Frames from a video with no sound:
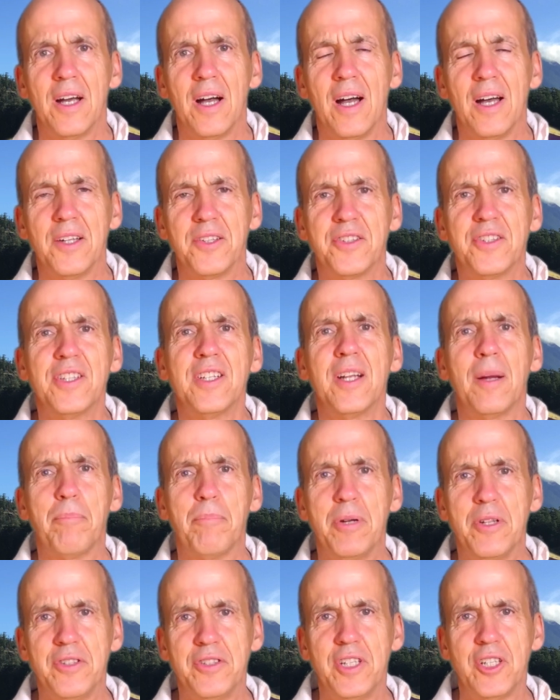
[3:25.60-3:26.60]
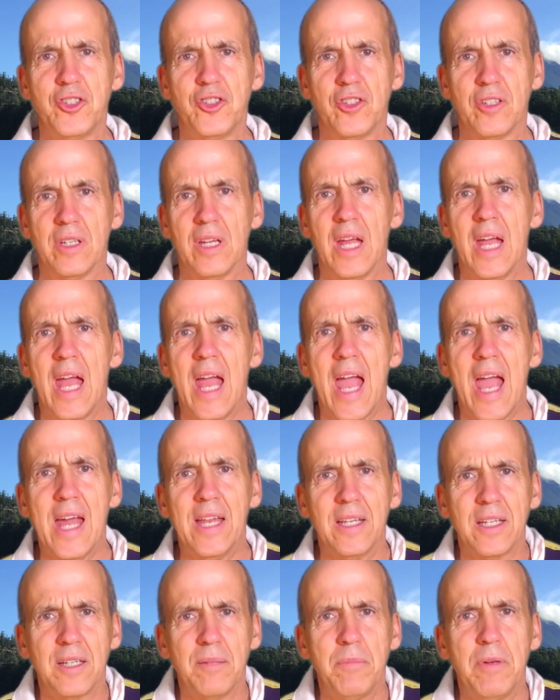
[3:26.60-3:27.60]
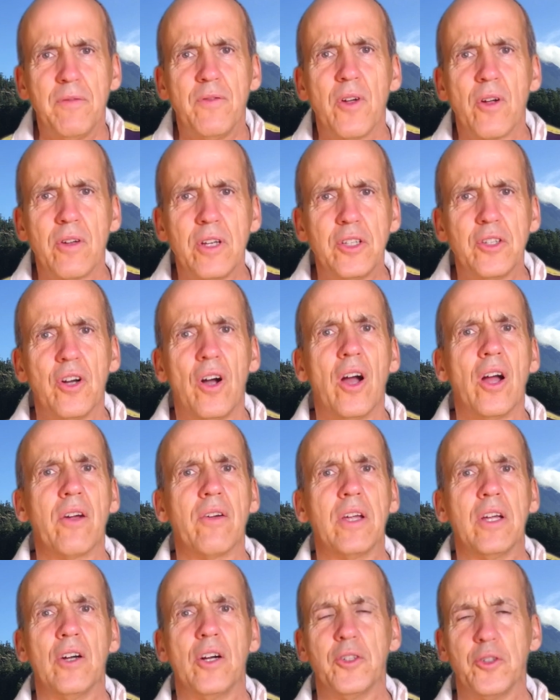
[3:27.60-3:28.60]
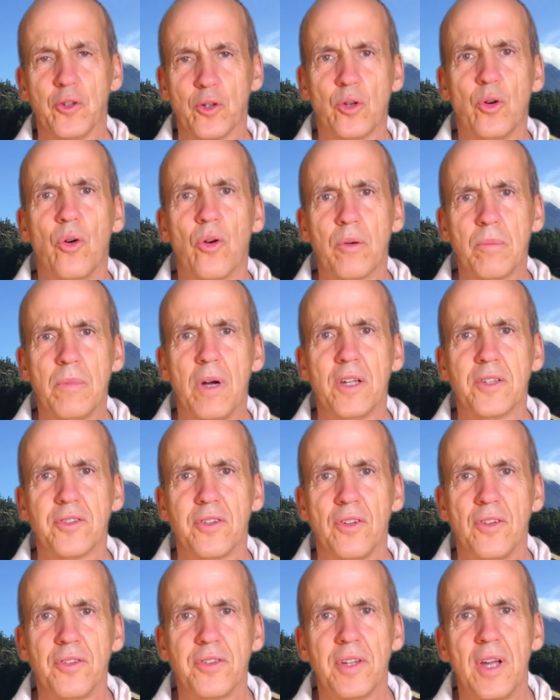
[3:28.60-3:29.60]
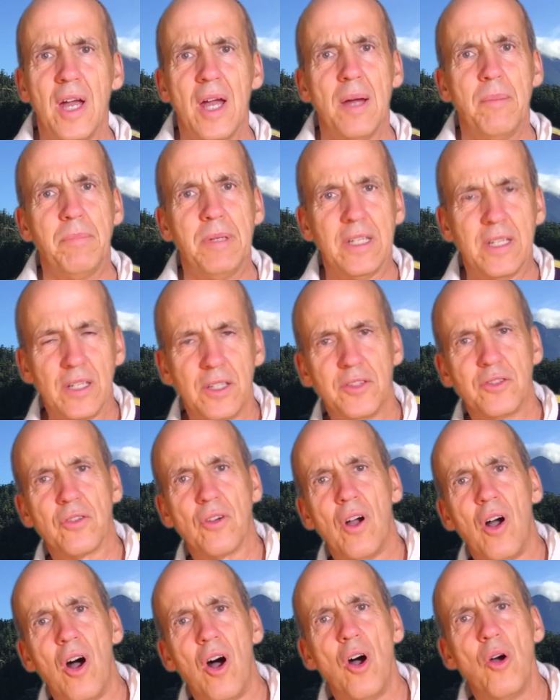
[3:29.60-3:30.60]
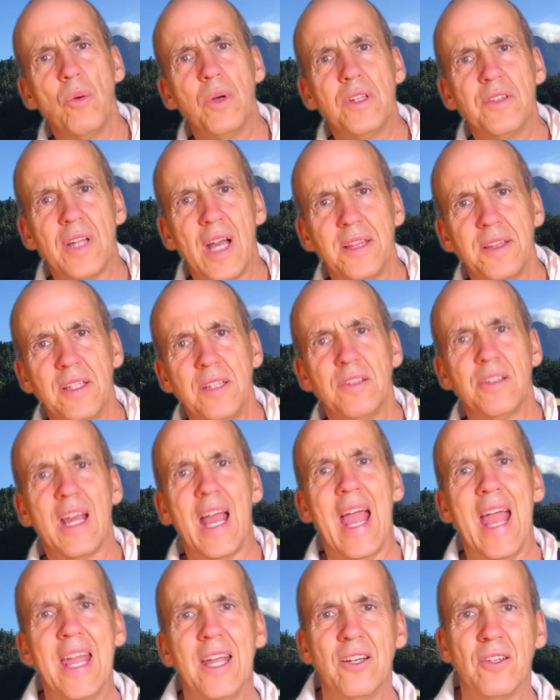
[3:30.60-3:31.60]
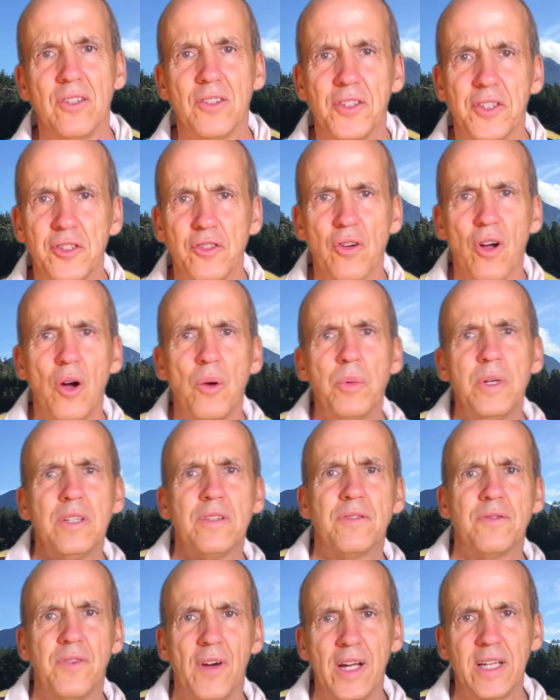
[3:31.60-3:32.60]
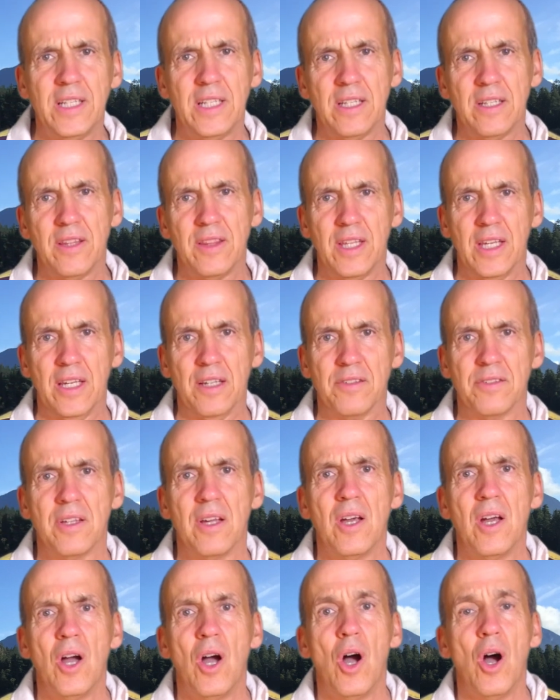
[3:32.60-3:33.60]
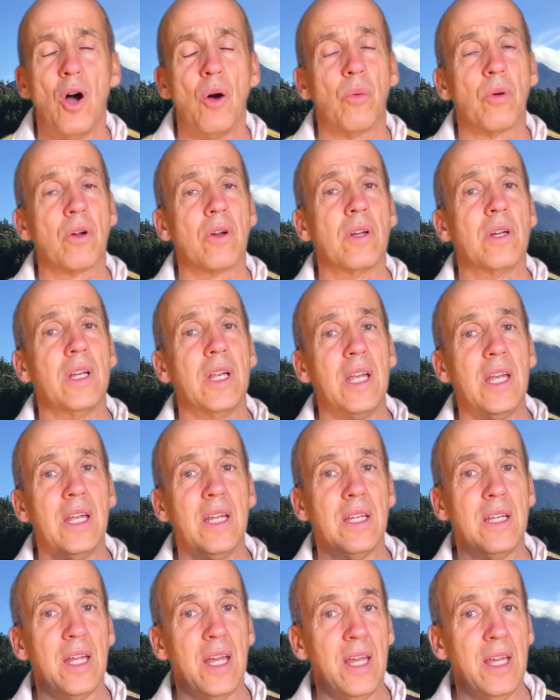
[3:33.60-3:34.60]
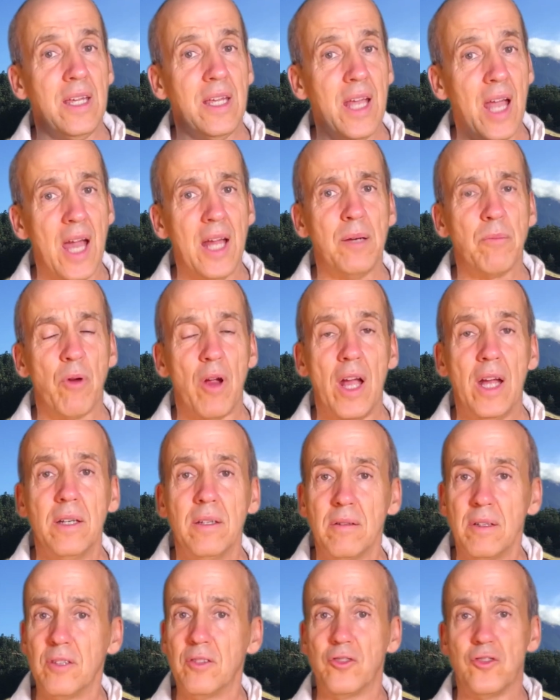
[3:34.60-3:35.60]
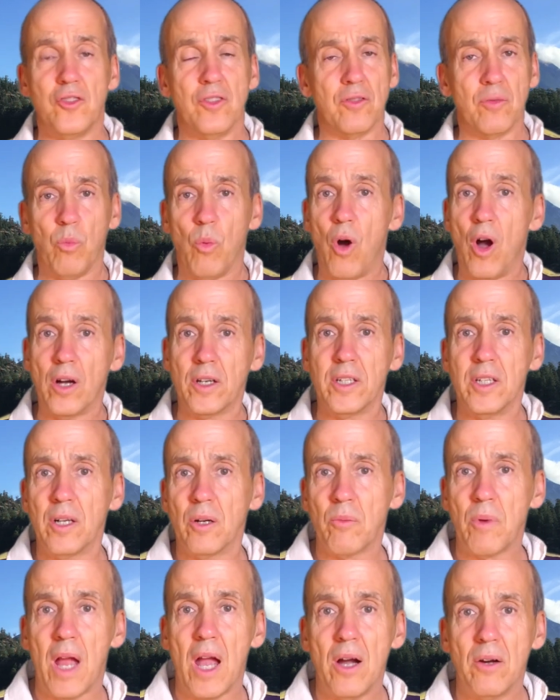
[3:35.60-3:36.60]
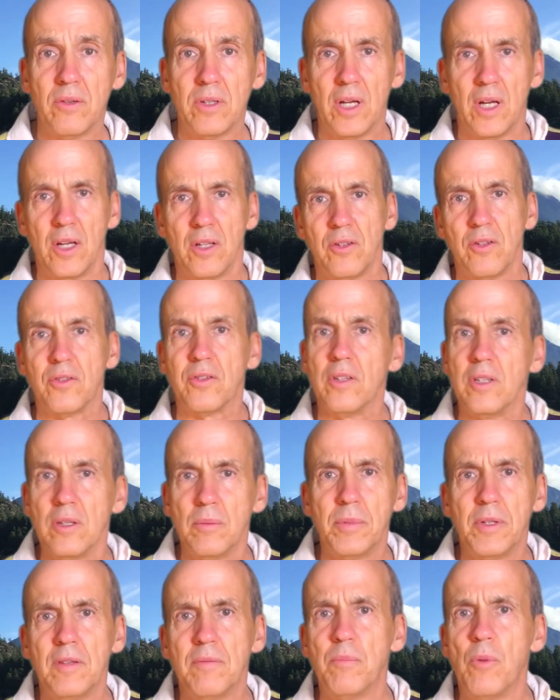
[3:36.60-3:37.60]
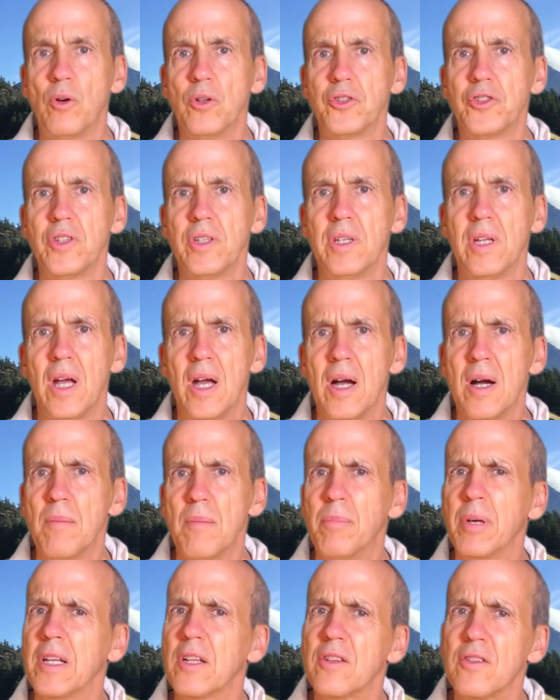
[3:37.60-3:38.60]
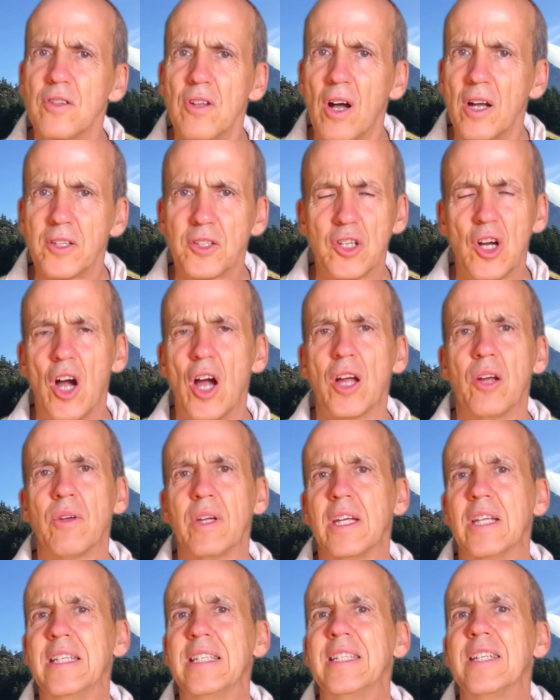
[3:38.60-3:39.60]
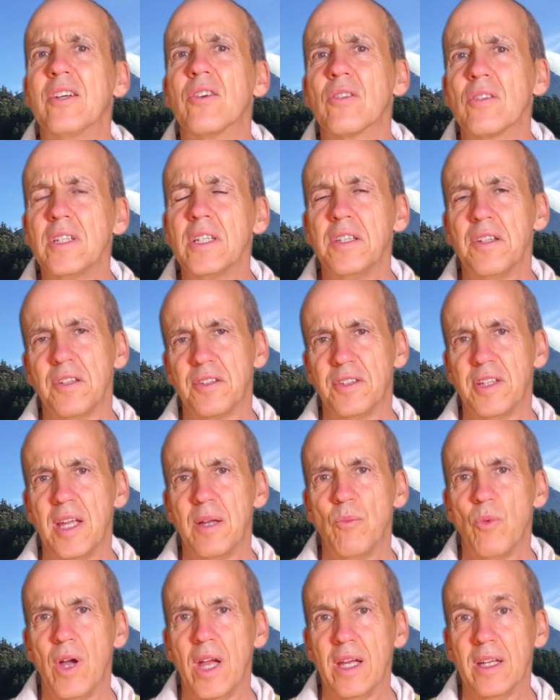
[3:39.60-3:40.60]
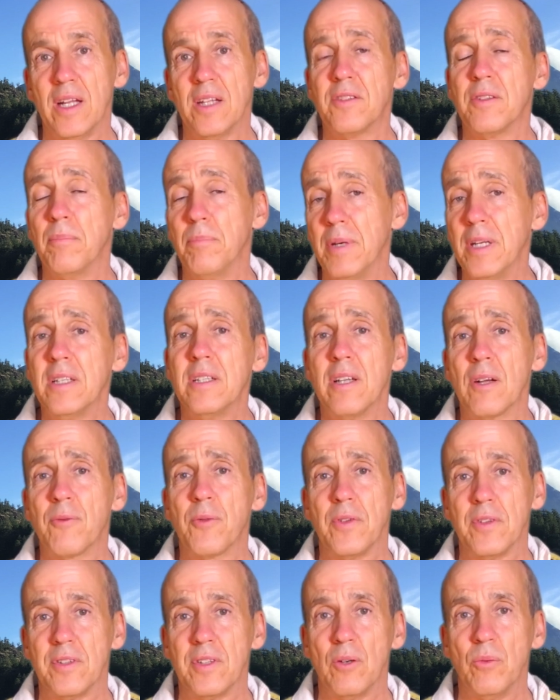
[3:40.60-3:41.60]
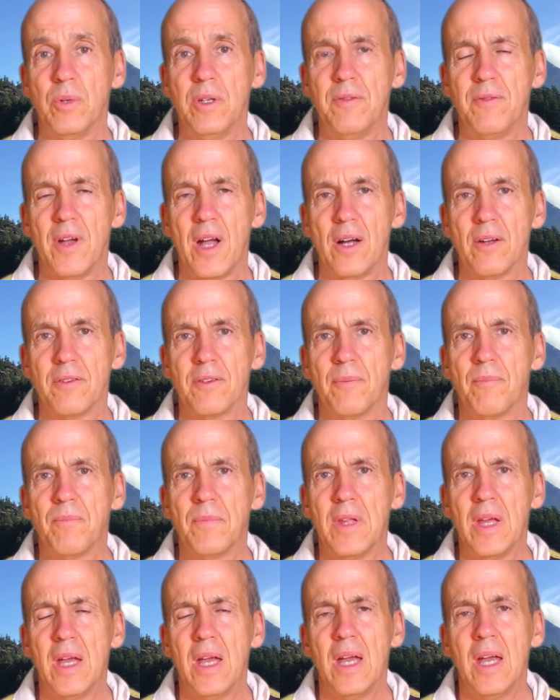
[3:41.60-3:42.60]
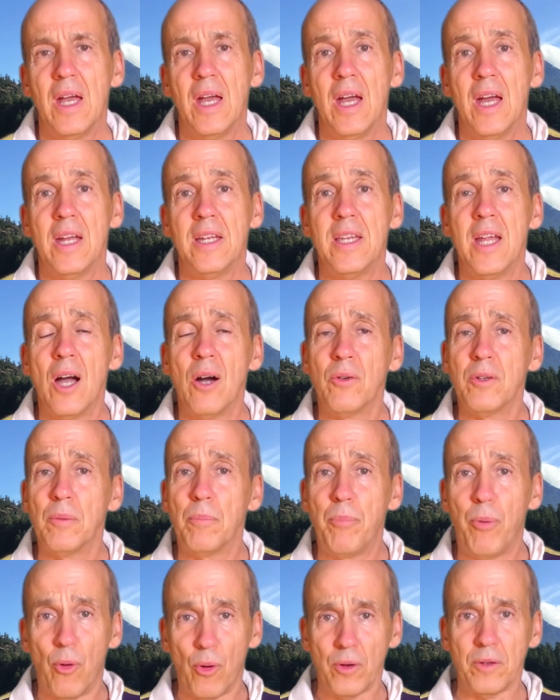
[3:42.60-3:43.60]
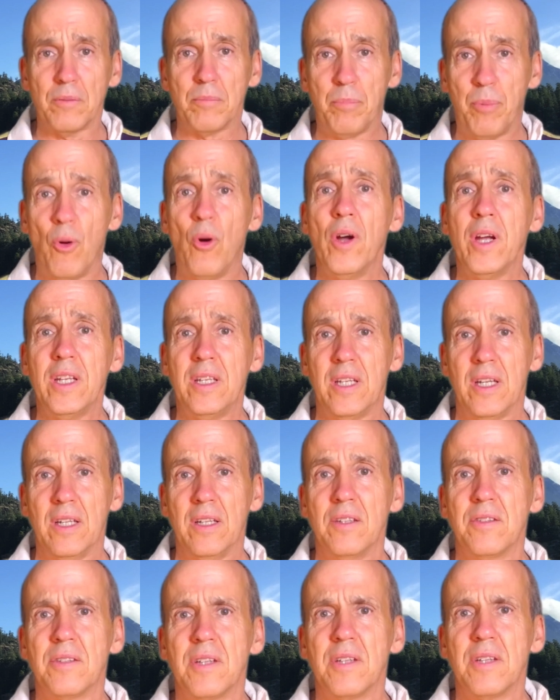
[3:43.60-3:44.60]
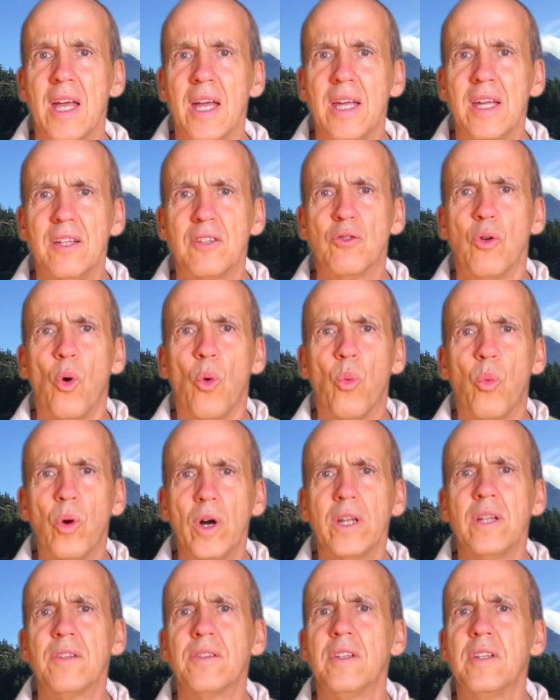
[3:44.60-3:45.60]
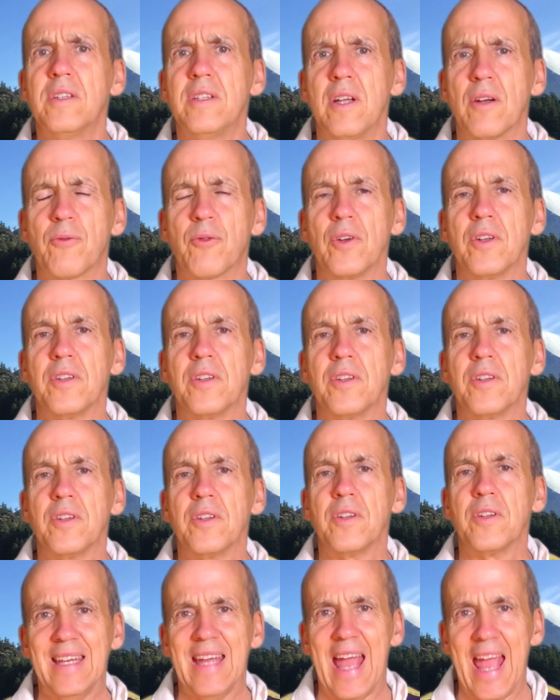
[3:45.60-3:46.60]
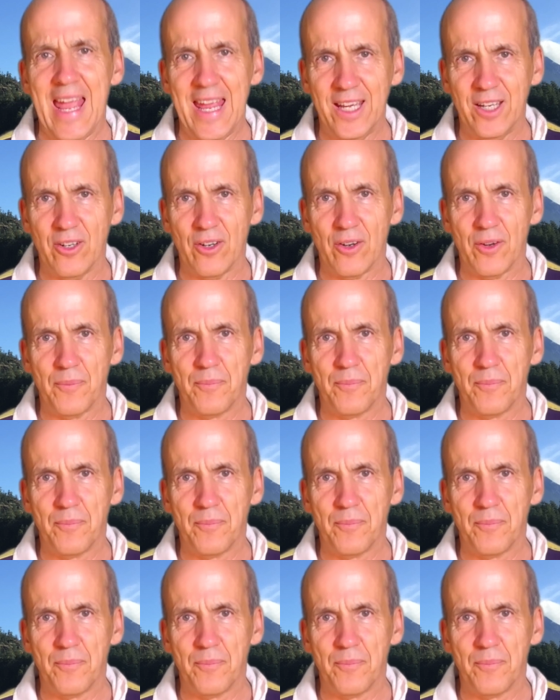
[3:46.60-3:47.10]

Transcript: sit-up position, and it can be very tiring on your core muscles because you're always at these angles and you're always fighting things. Where in a catamaran, it's just walking around, there's a little bit of motion, but it's not tiring in nearly the same way, and that's a big difference that we found. Now, an important point is what is the difference at anchor?